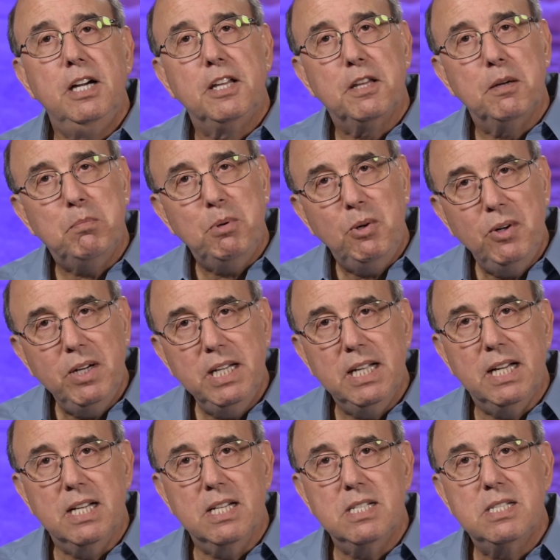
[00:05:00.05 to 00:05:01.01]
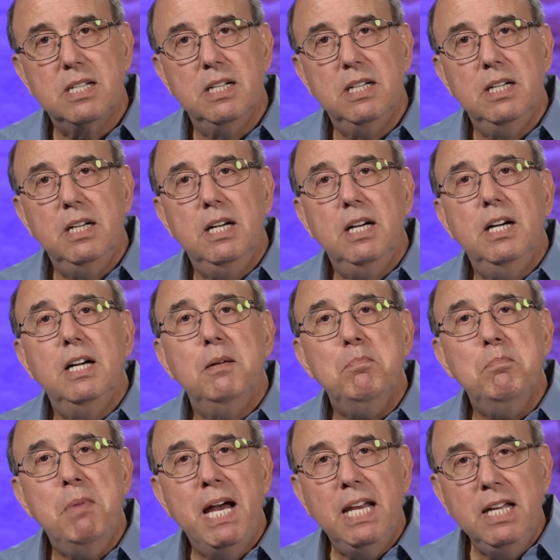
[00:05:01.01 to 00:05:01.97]
The point is,
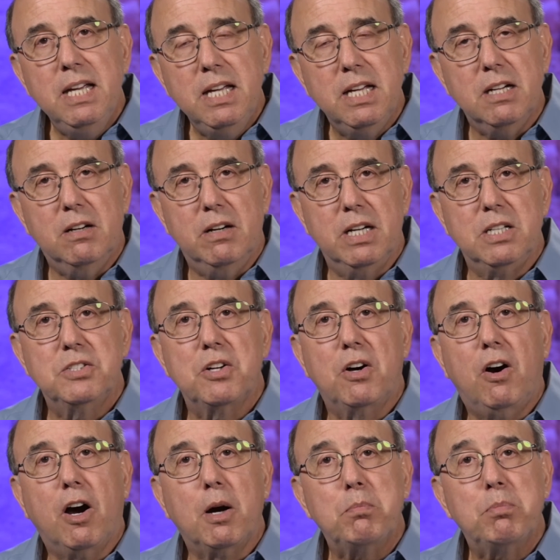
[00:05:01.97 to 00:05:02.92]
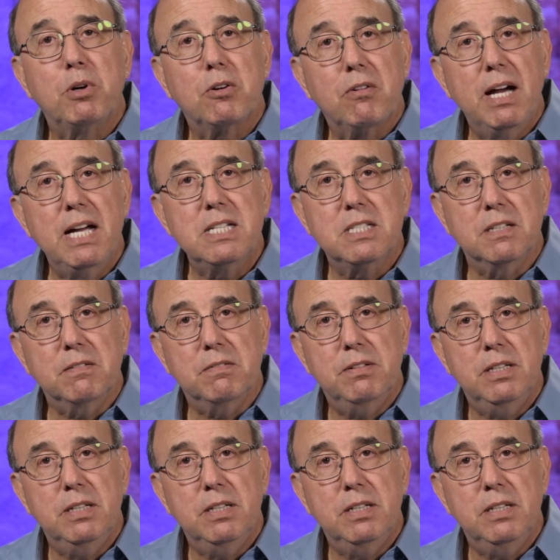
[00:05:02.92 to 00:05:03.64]
many healings are progressive.